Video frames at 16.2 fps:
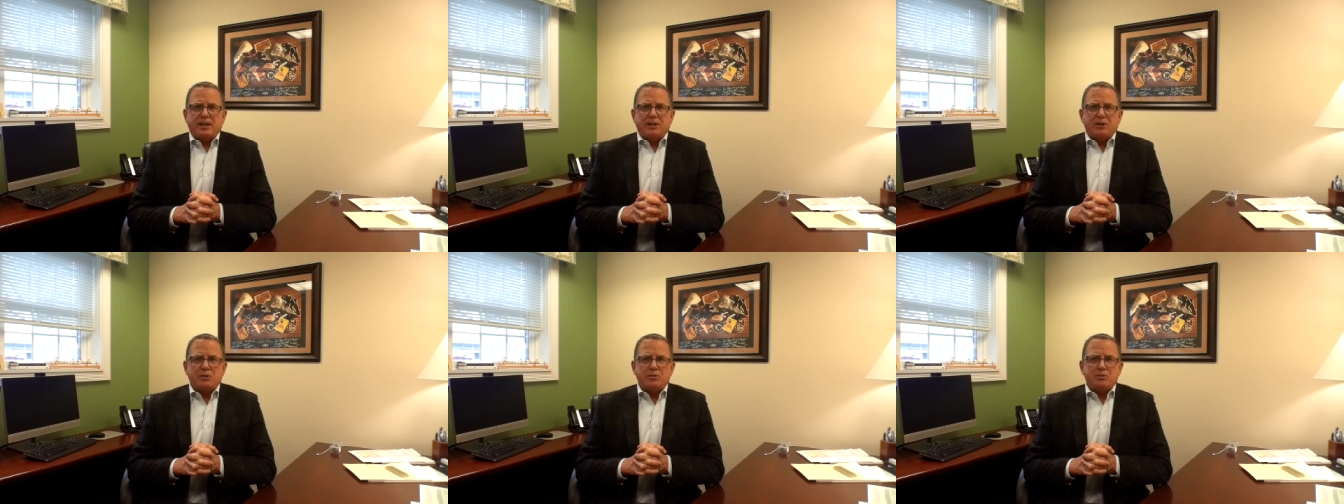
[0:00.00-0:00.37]

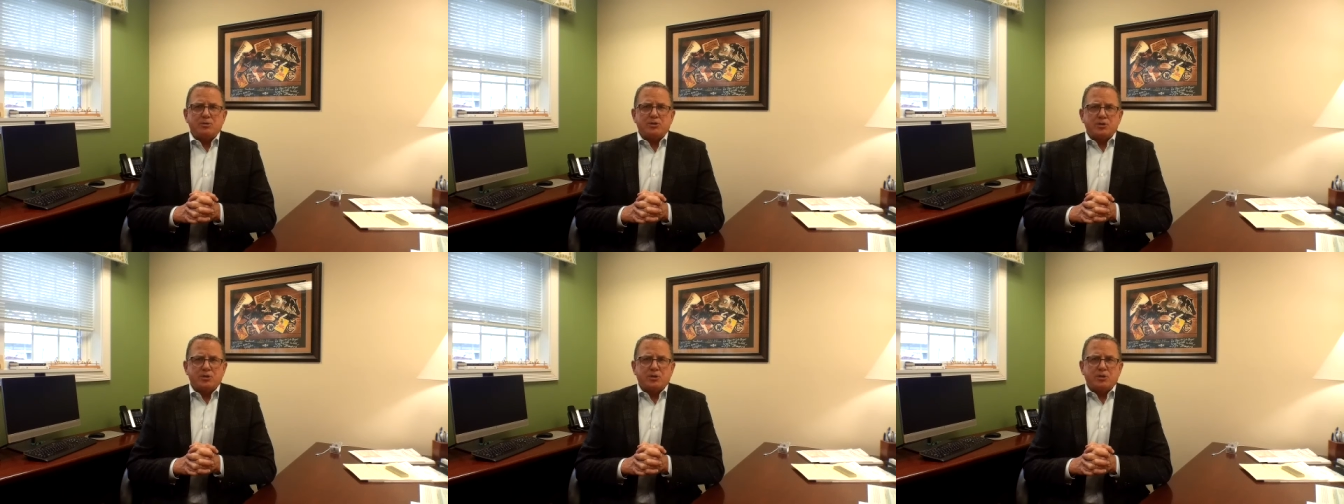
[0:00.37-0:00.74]
who
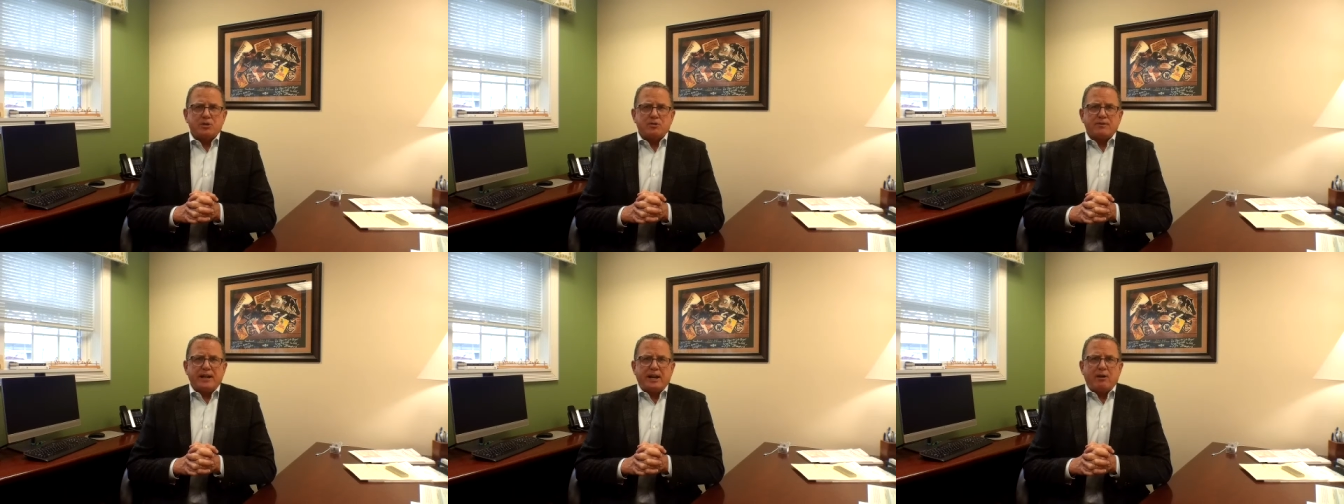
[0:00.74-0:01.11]

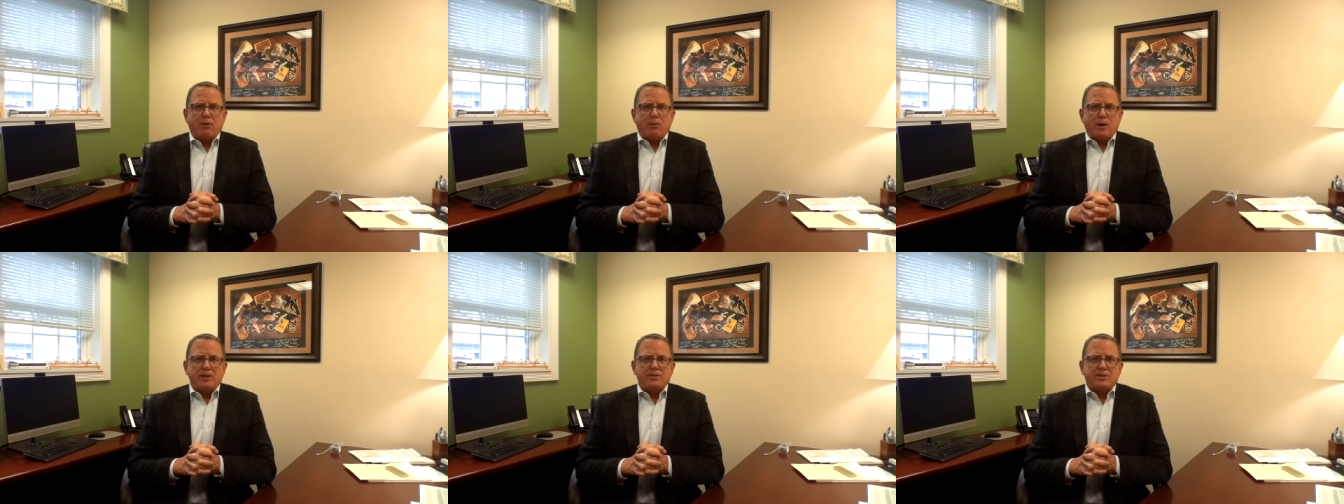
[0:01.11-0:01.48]
serve our
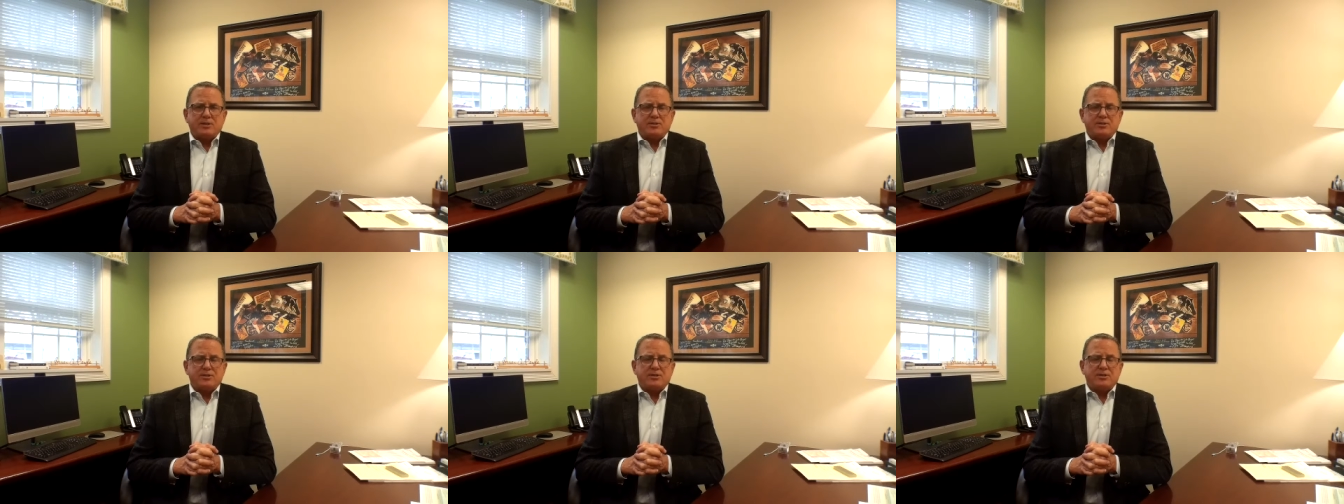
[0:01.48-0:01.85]

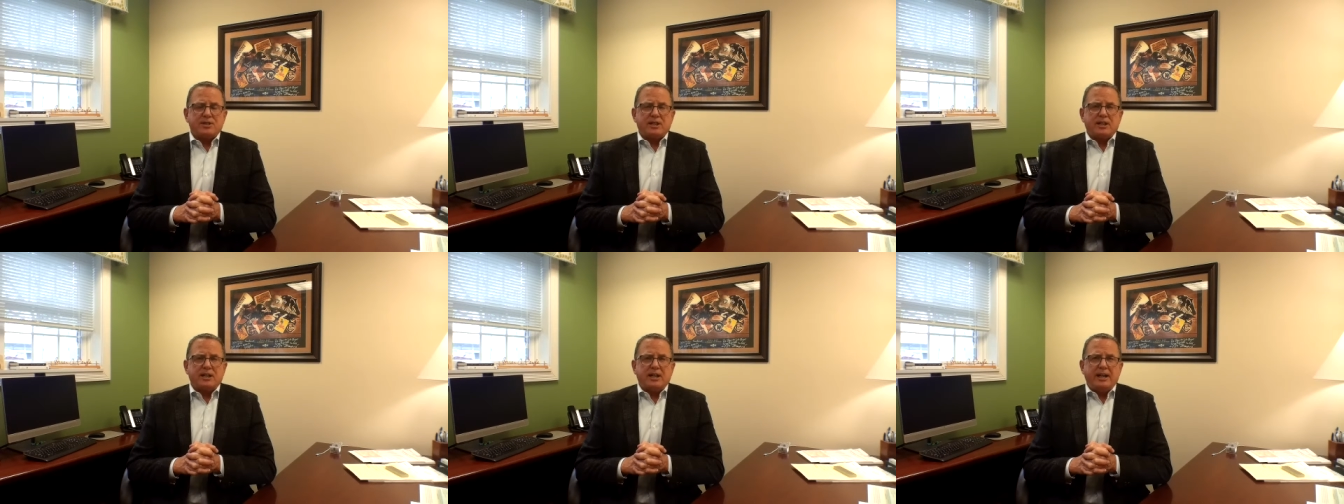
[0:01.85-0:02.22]
residents
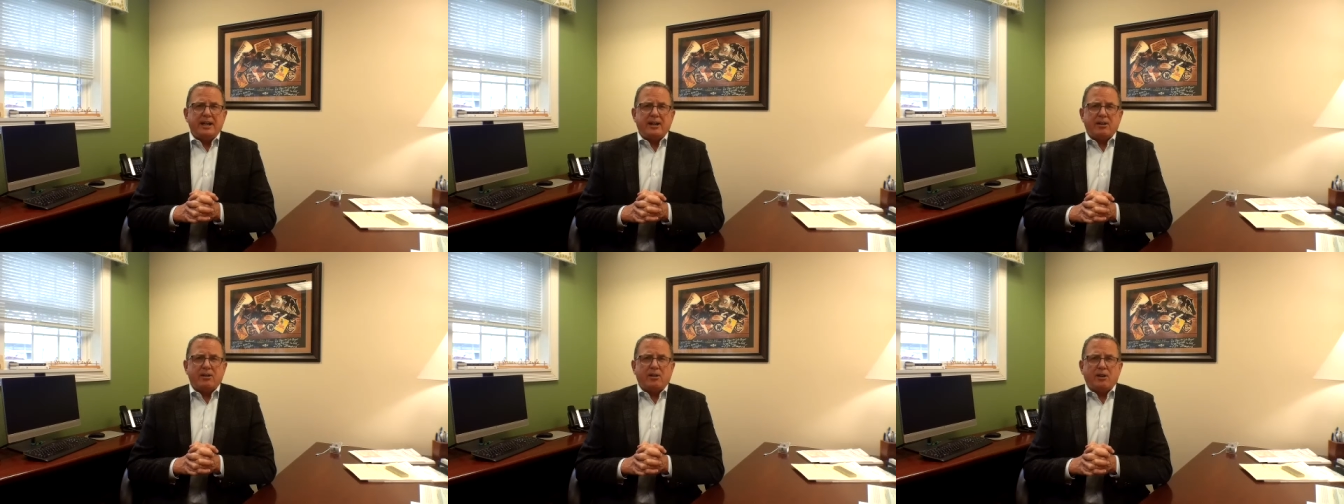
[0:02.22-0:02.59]

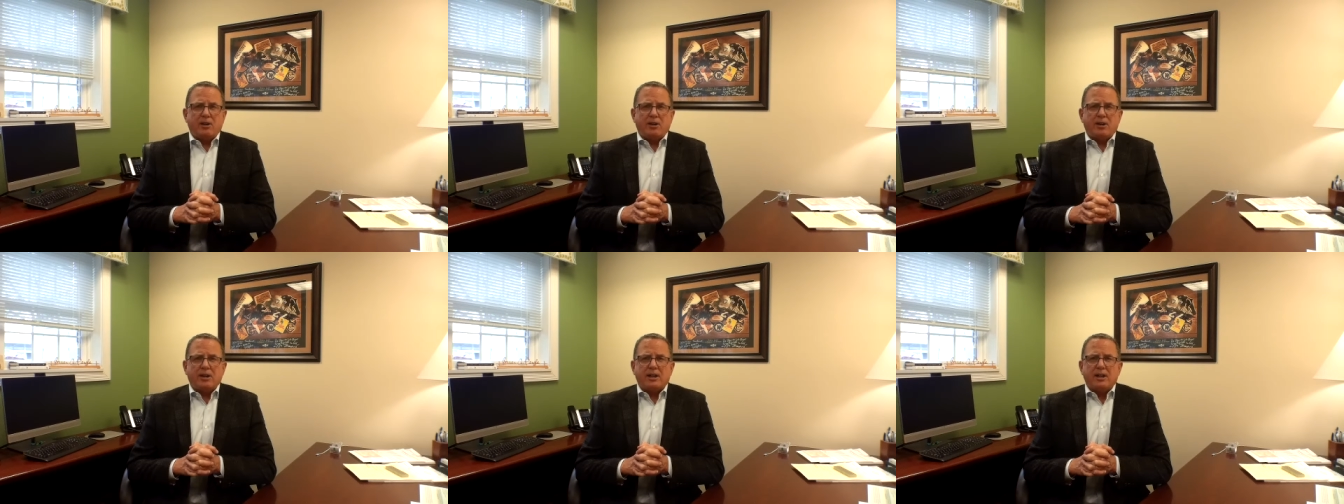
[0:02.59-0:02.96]
at
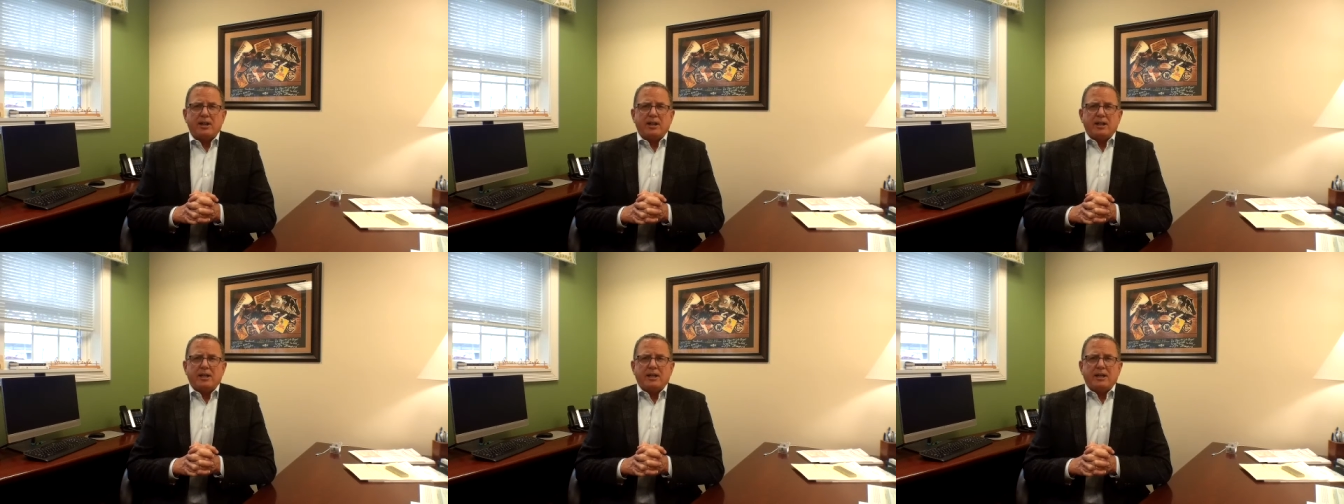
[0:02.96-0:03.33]
Ckark
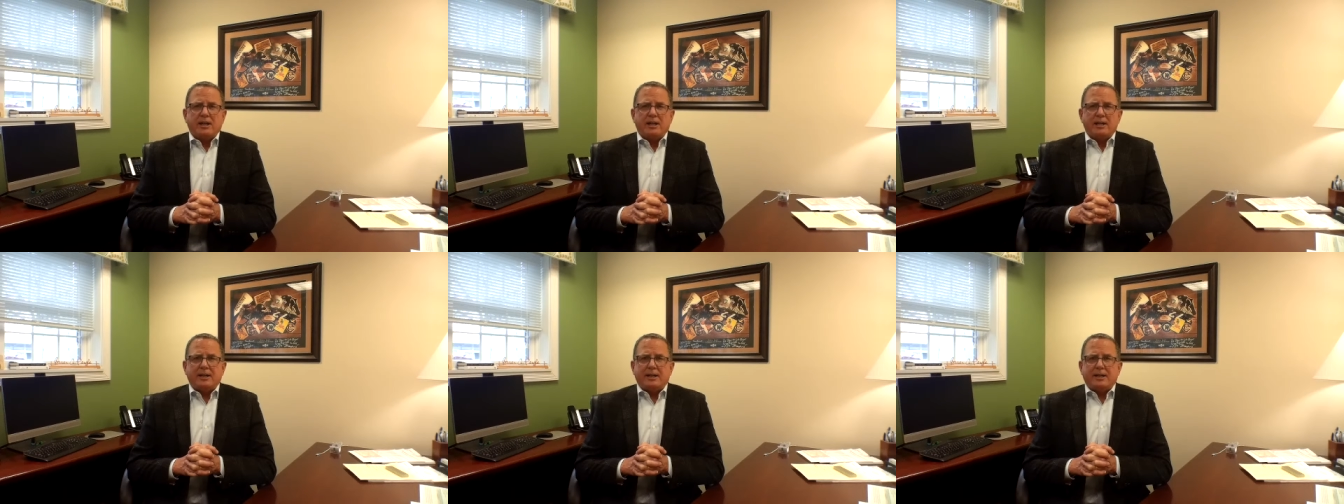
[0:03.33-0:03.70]

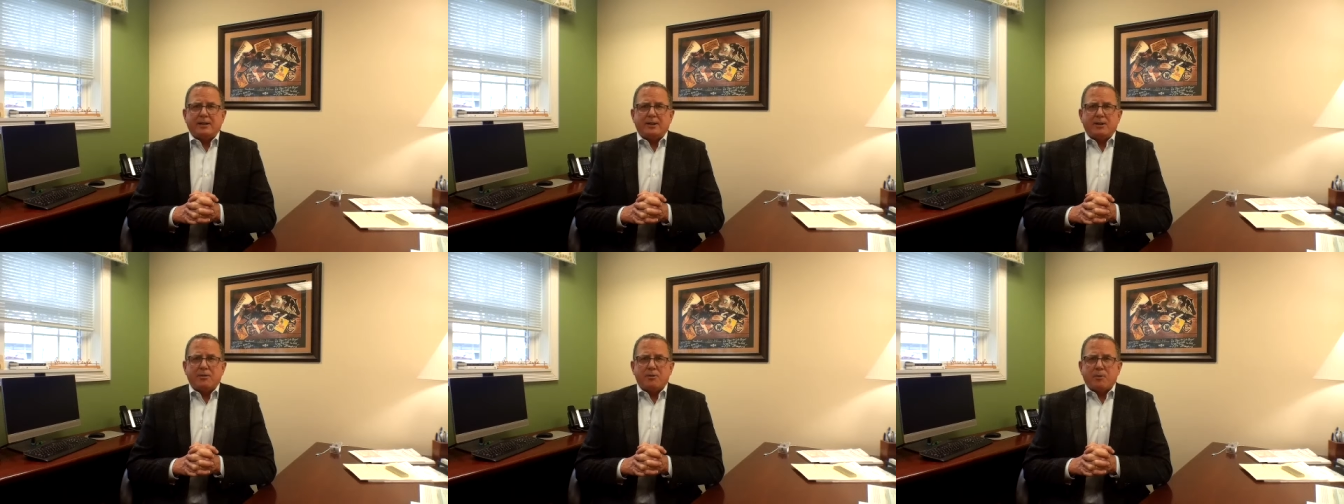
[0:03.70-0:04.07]

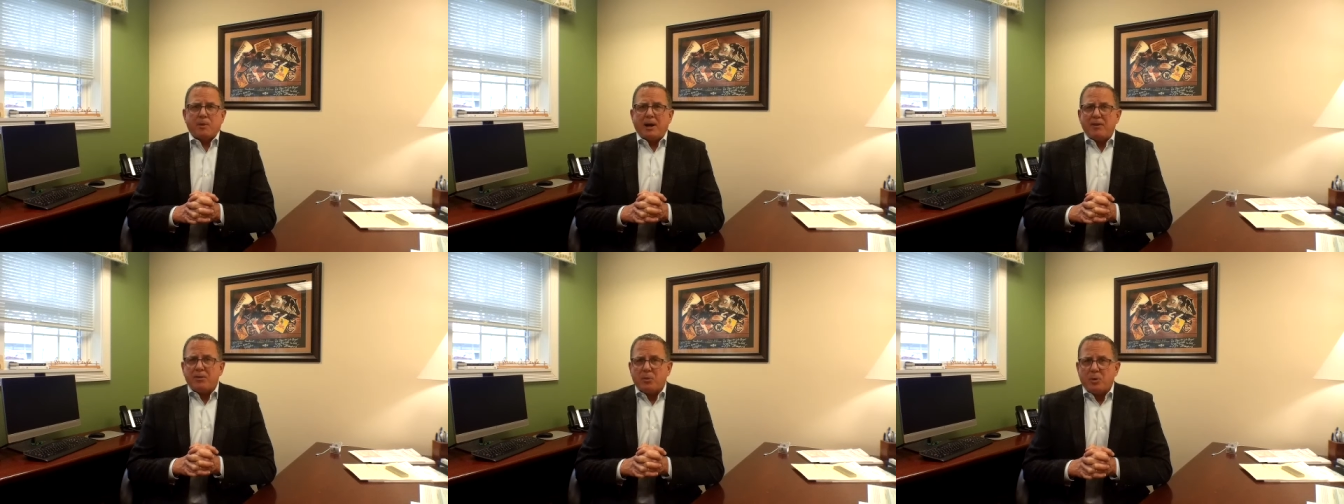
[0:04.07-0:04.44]

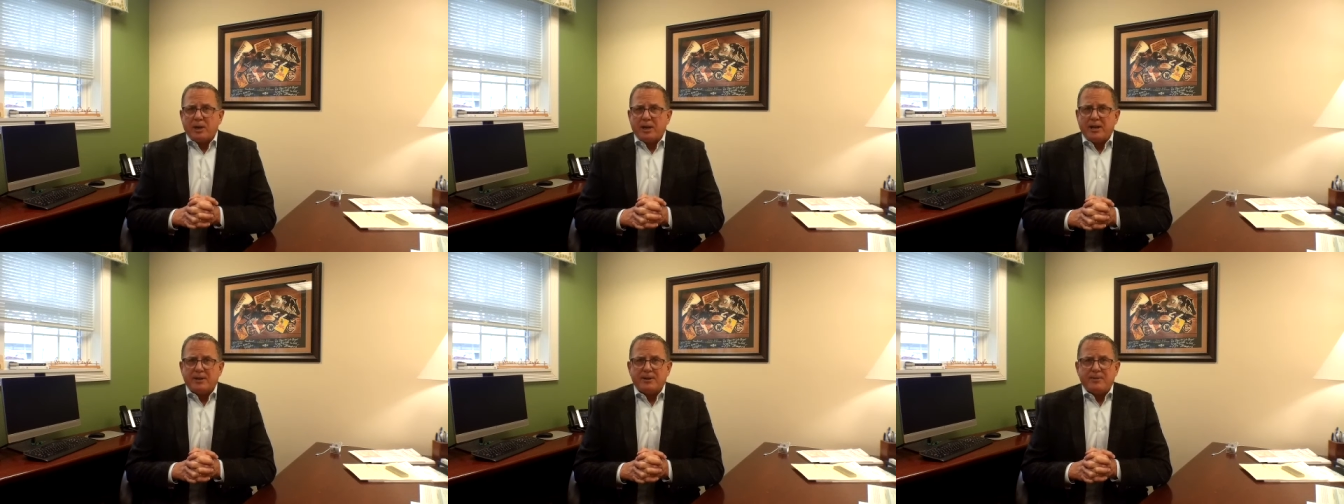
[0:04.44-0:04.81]
throughout the week.